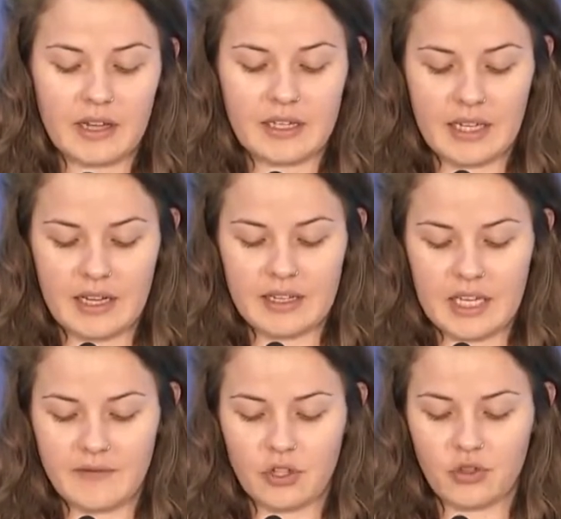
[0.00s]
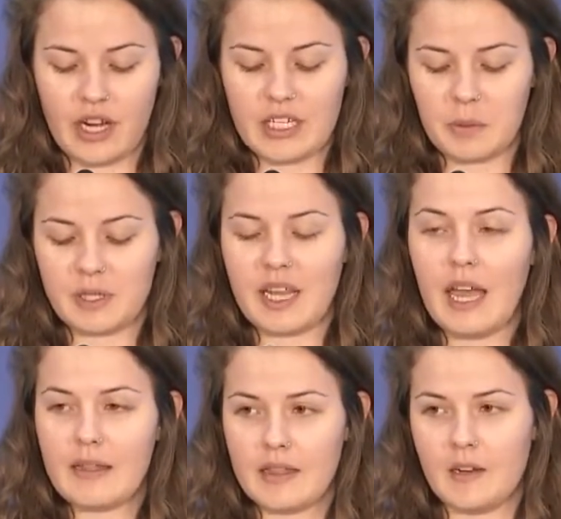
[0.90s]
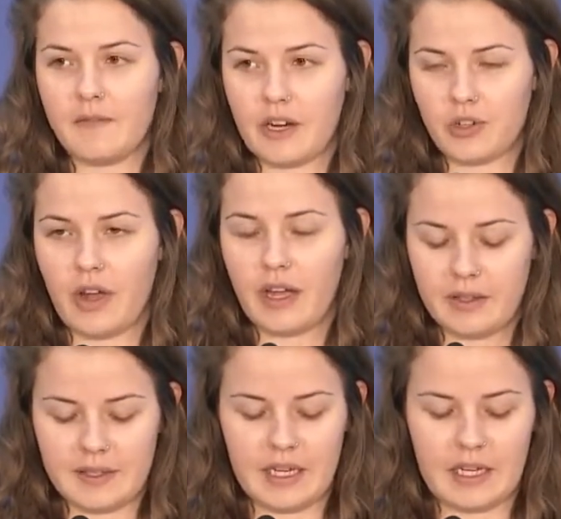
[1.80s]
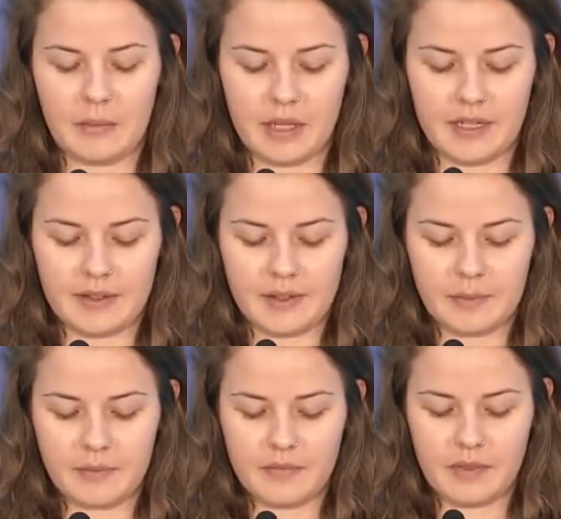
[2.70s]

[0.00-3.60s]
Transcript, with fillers: not intend to even try to pretend that a fair trial is taking place.